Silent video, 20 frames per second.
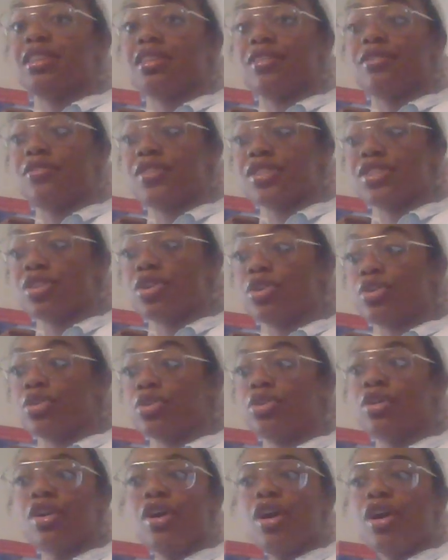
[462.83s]
in the
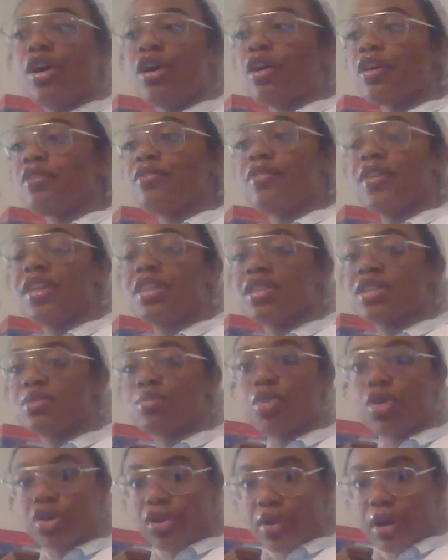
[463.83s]
physical, her faith
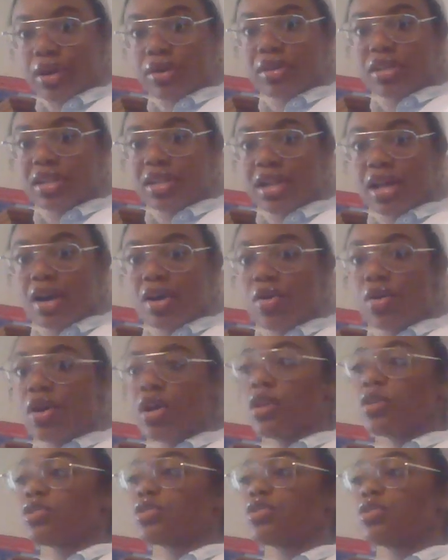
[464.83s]
is more grounded now.
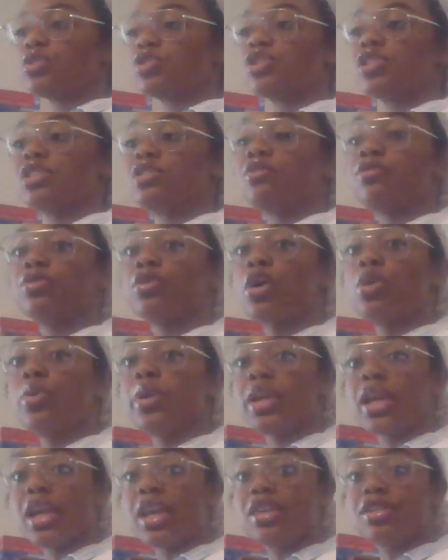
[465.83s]
So she's
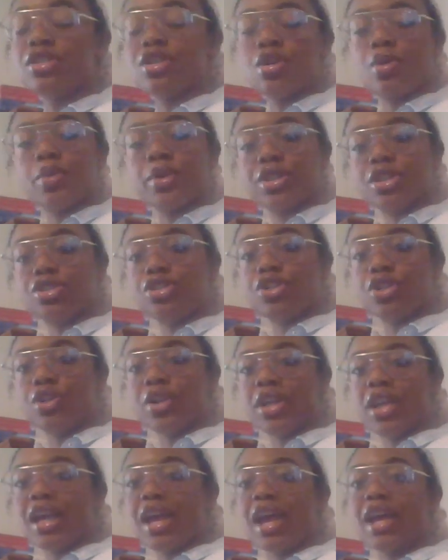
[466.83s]
flowing easier with the
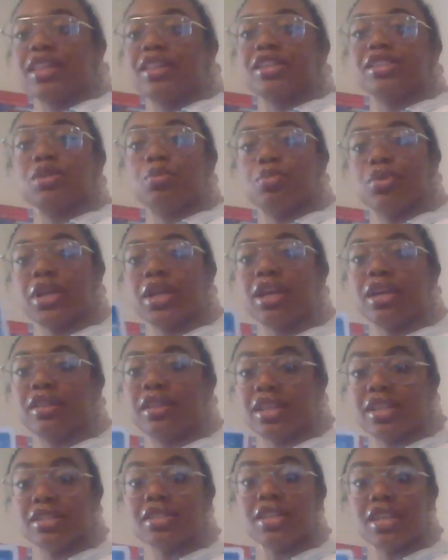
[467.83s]
journey, and it's
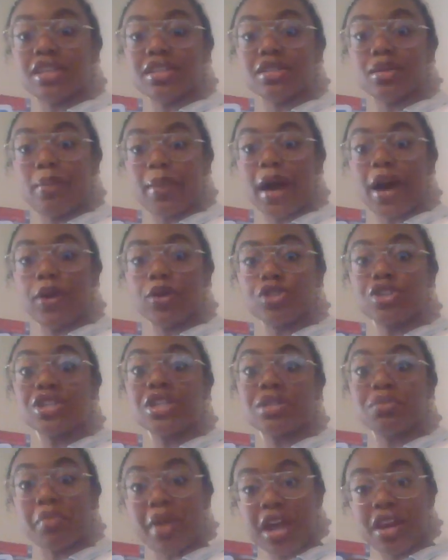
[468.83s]
bringing these things about.
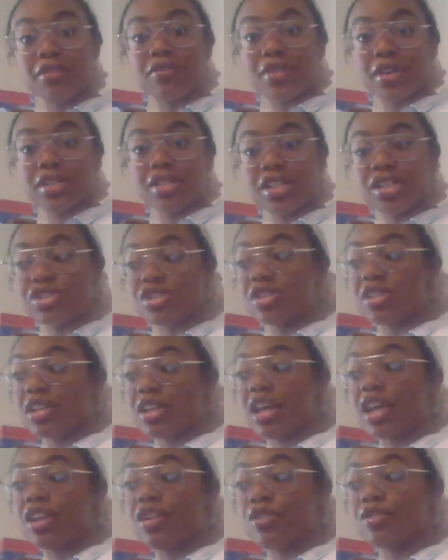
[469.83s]
She's manifesting. She's
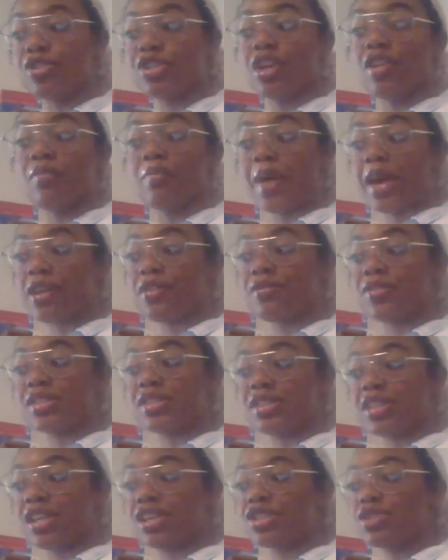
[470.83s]
in an energy of
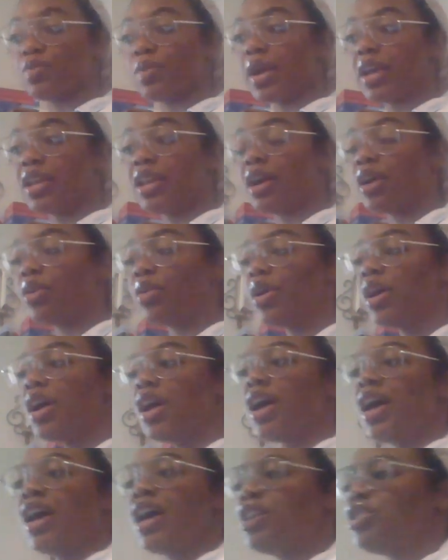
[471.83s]
manifestation right now.
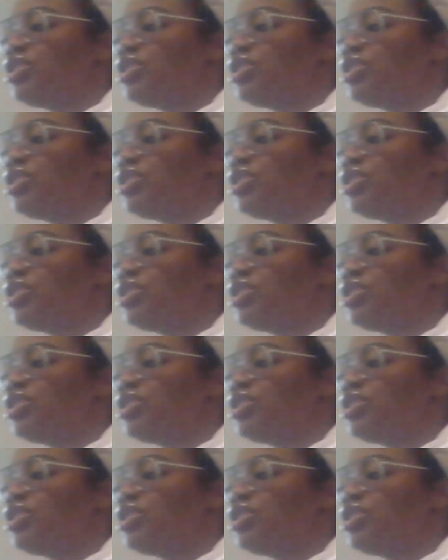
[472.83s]
And